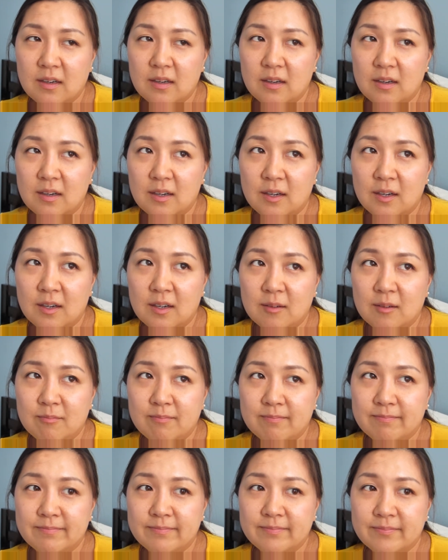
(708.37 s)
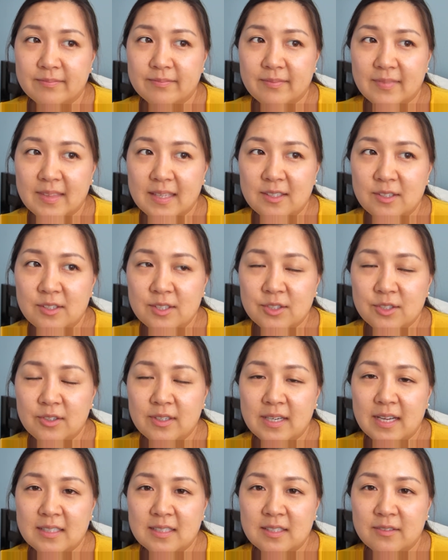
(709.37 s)
You know,
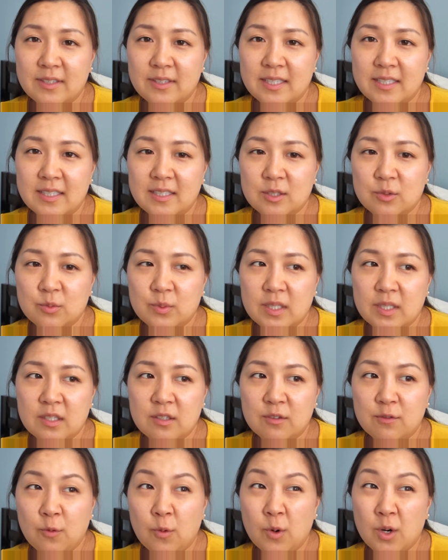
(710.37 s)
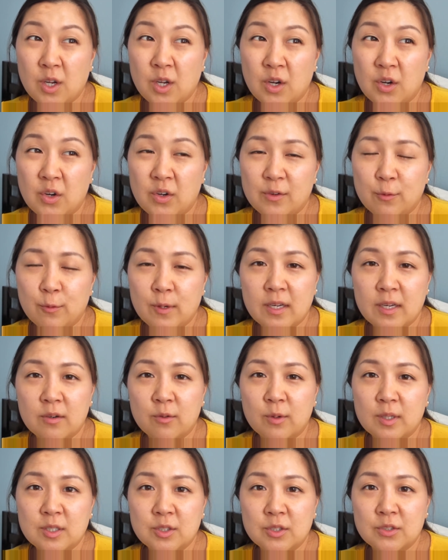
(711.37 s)
certain activities we could forego if we
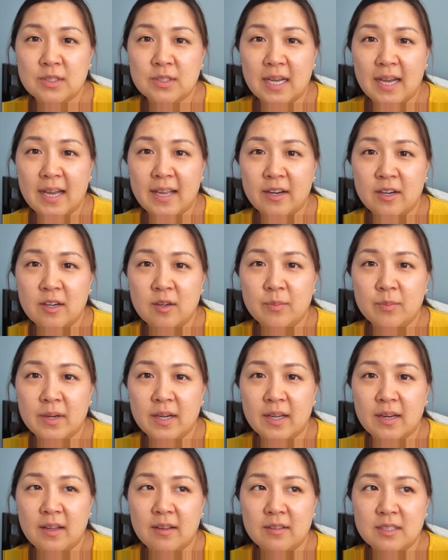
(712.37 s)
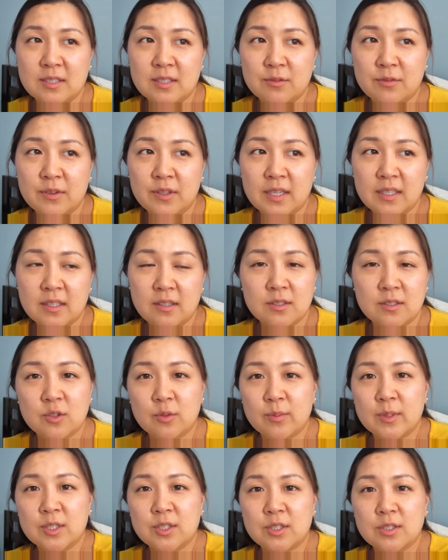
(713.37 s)
were too tired, but I just feel like there's so
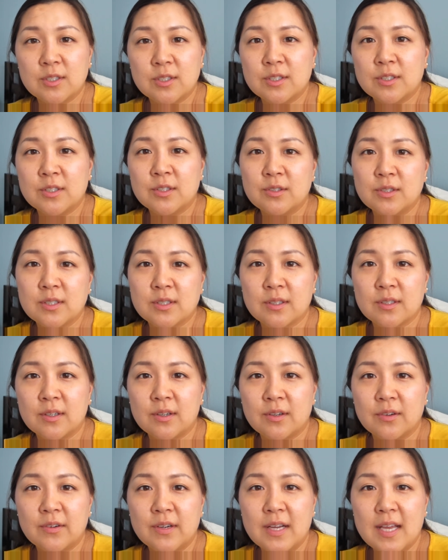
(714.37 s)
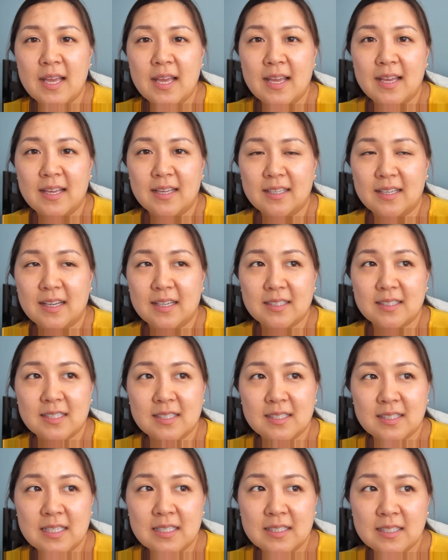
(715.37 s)
much to do. So yeah,
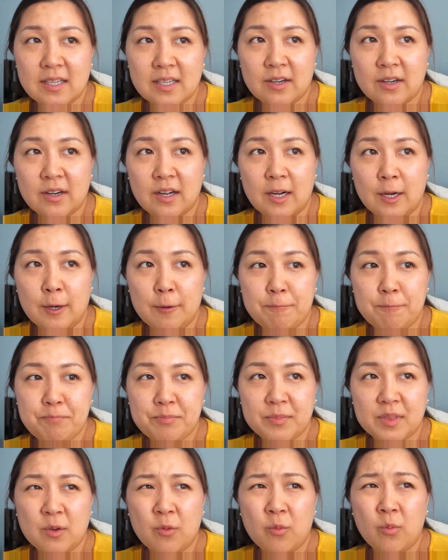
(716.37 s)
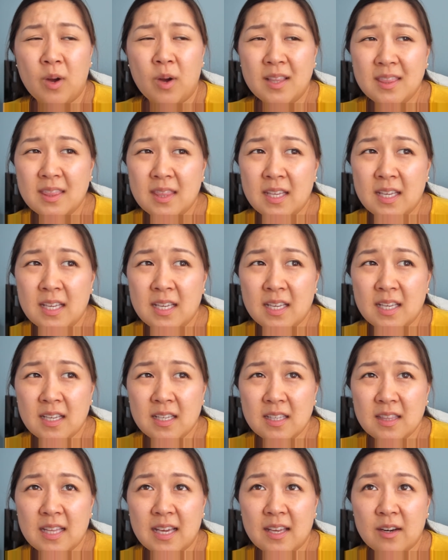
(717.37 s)
6 days there. The one
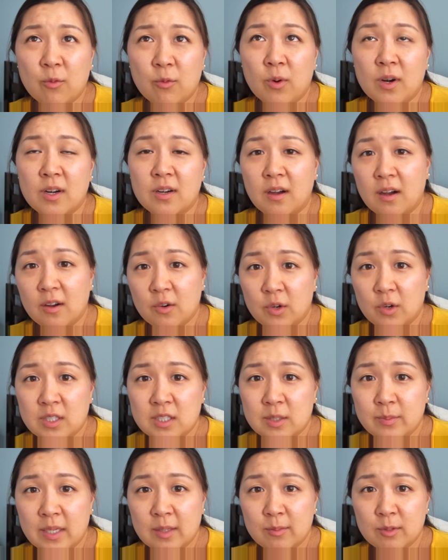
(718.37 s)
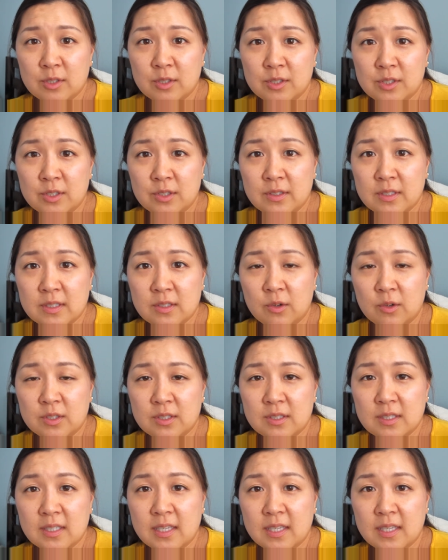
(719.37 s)
thing that we're not going to be able to do is go to the